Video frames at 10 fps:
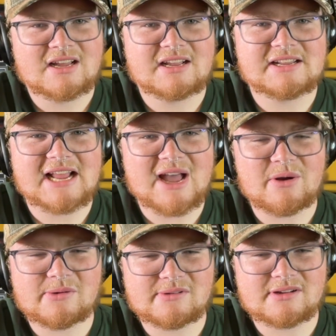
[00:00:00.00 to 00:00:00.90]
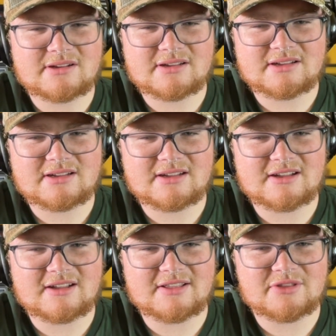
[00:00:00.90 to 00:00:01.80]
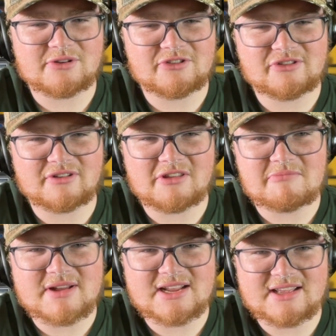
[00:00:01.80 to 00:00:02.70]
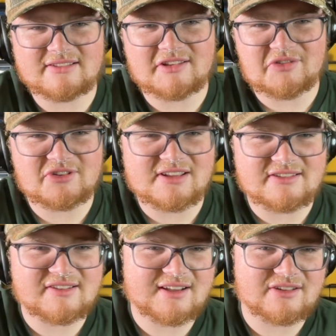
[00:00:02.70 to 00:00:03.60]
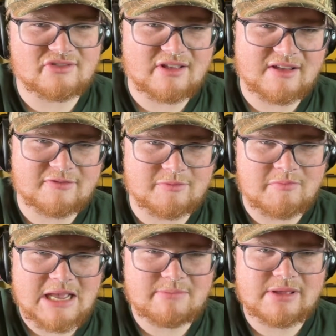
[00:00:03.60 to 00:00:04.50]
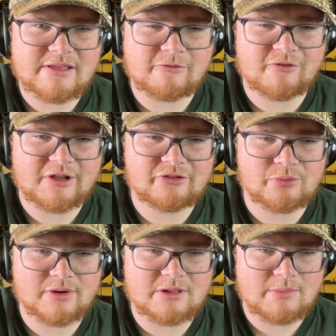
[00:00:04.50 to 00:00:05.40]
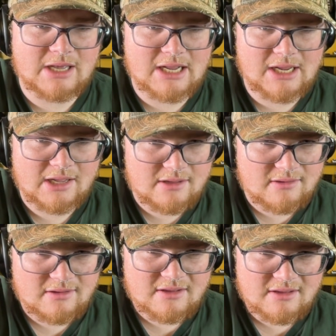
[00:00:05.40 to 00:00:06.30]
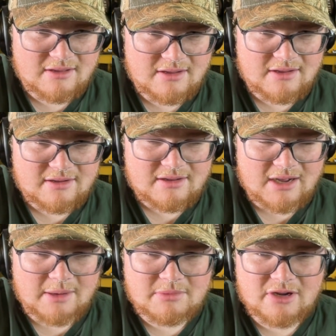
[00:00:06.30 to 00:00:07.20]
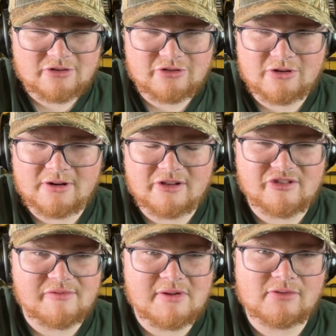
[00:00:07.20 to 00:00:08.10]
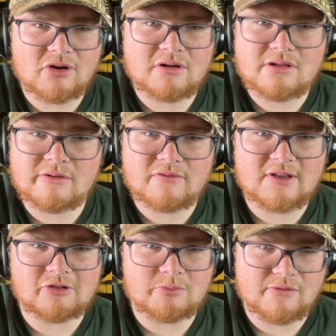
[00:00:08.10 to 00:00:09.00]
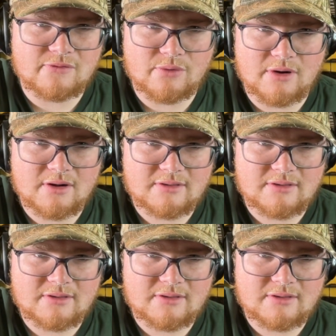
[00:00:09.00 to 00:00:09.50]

Now, there's still a minute and 17 seconds left. Maybe the Figs were in the beginning. I'm not sure, because I've never heard of the Figs before.